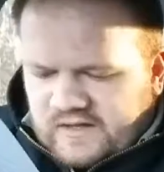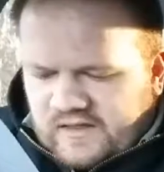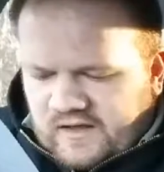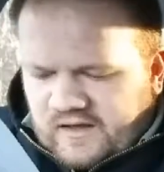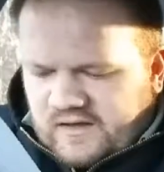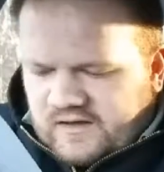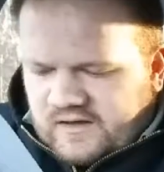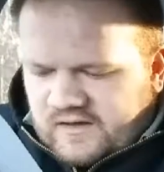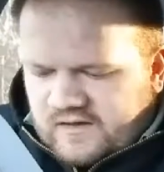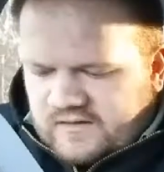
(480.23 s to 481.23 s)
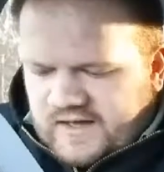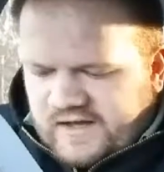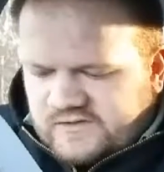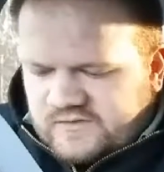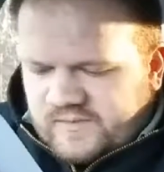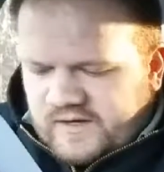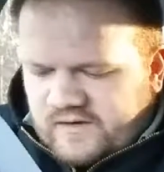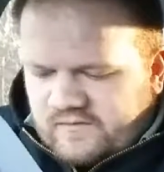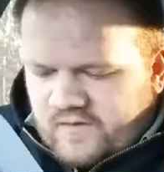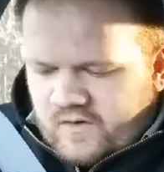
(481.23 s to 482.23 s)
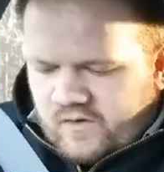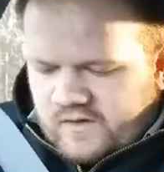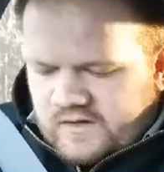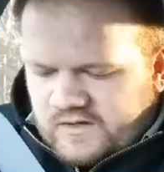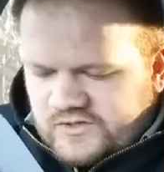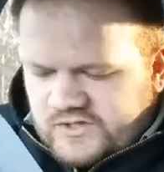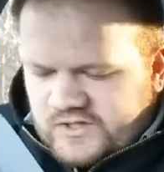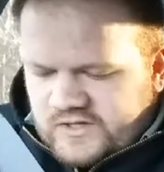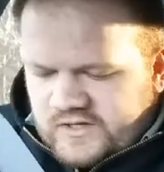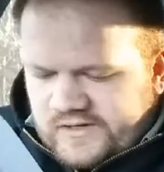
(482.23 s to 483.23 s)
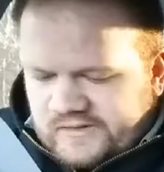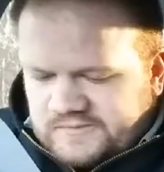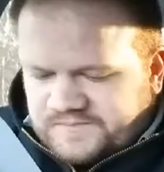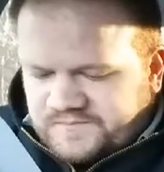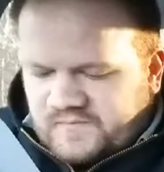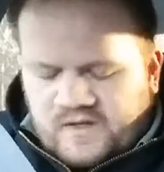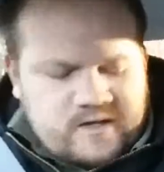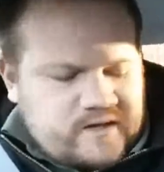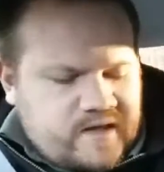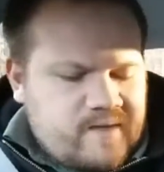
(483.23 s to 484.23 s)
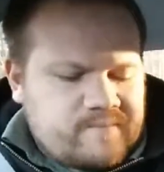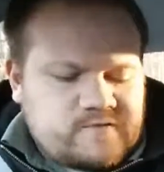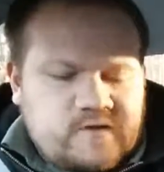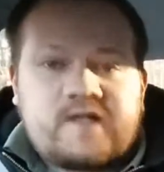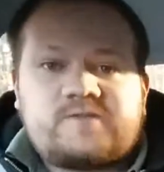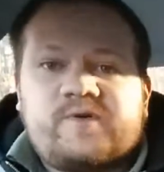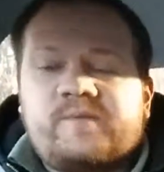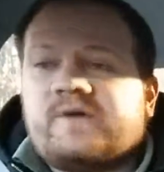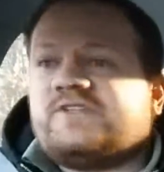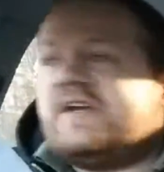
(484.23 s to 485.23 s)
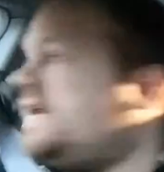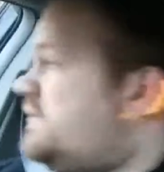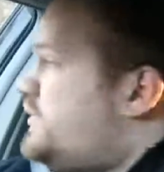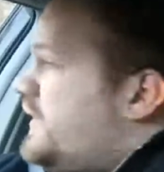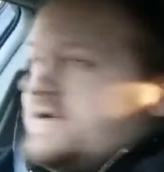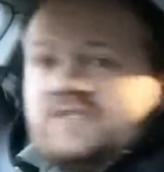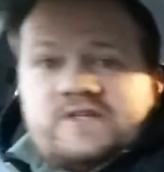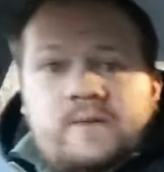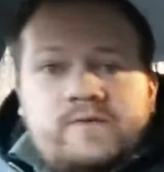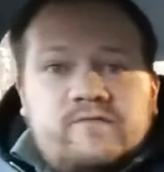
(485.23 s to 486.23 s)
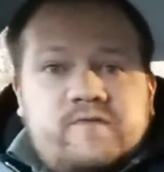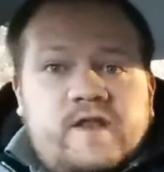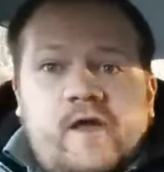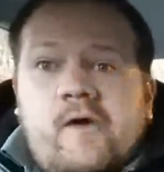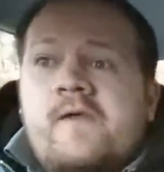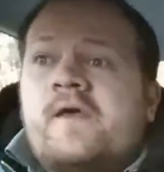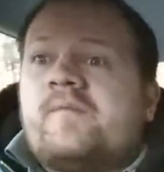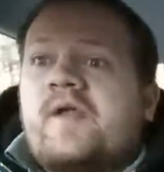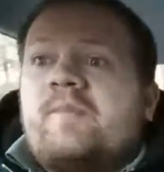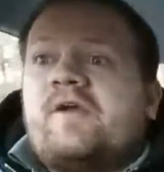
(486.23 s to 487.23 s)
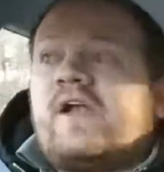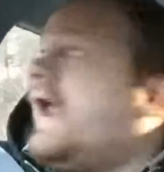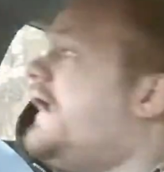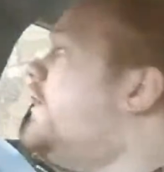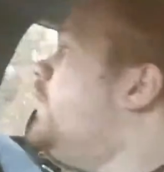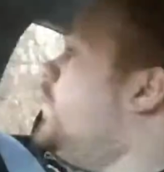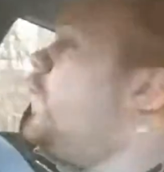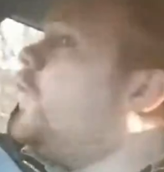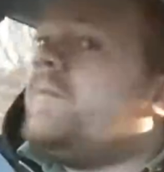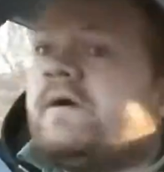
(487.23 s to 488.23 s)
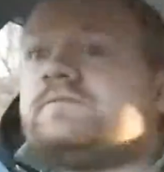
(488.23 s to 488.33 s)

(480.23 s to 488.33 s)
I think last minute vocal edition. Yeah, so that's pretty much it. I'm pretty much done with the video, but I better head home,